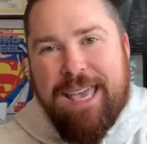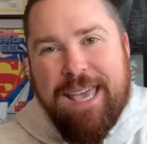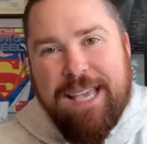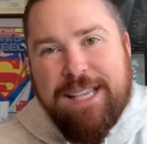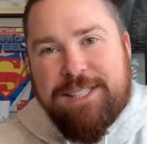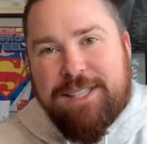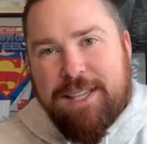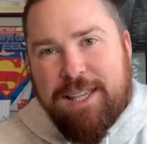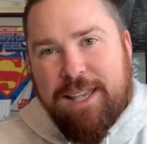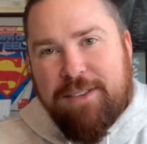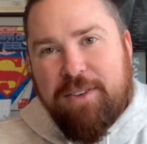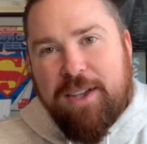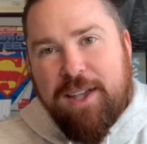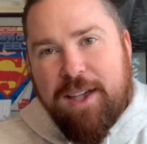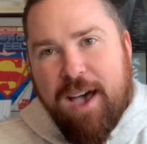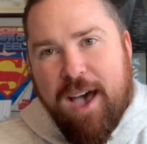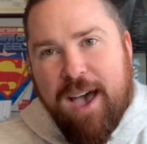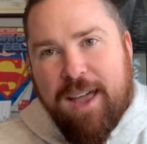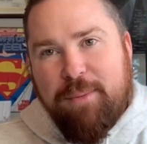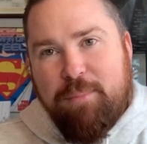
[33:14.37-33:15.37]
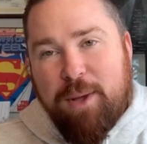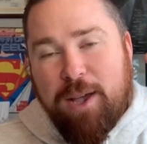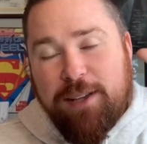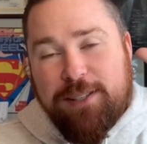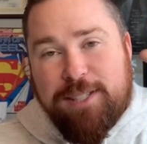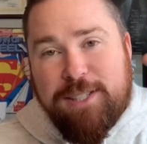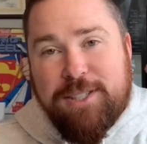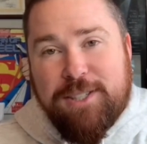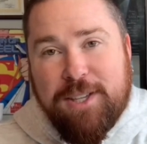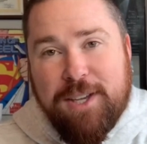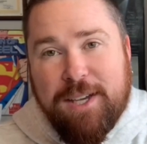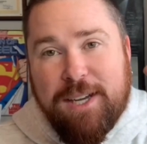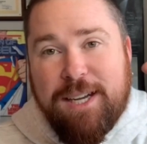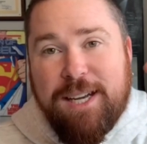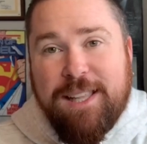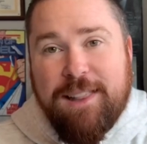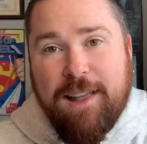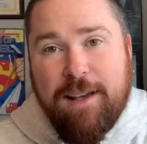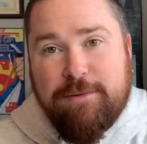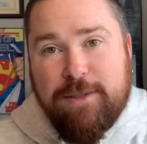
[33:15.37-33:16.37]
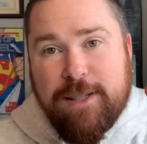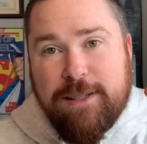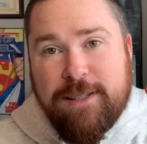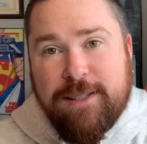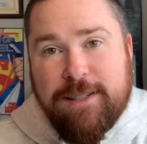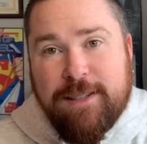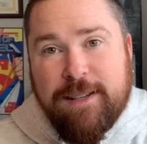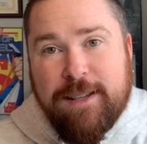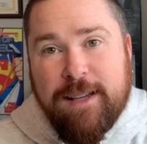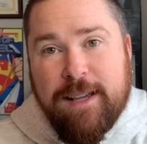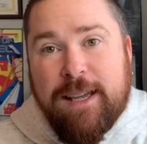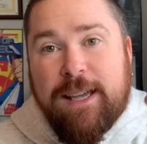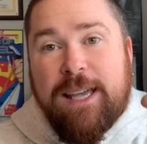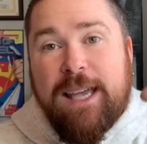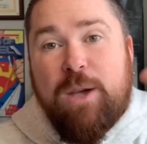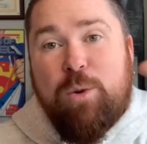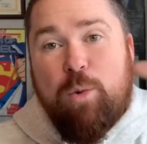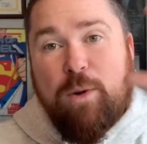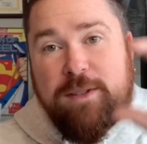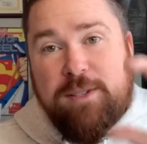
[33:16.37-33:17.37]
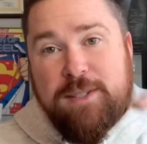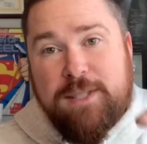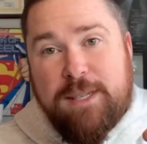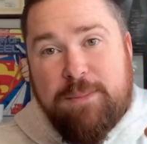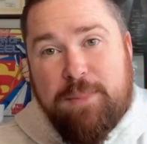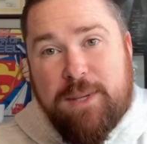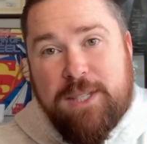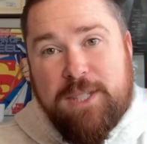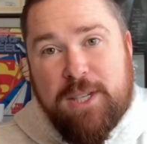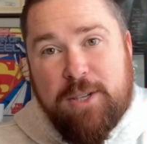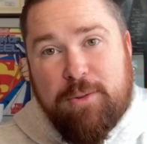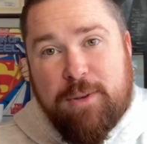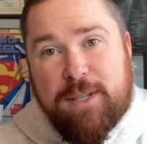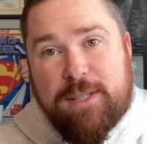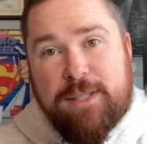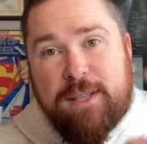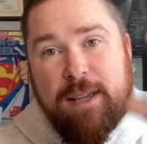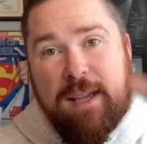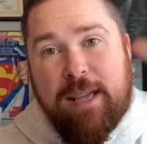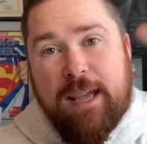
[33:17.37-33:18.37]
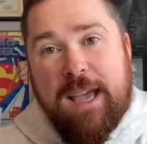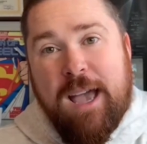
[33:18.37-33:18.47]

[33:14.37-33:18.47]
He's a giving God because he's good and he loves us. He wants us to be generous.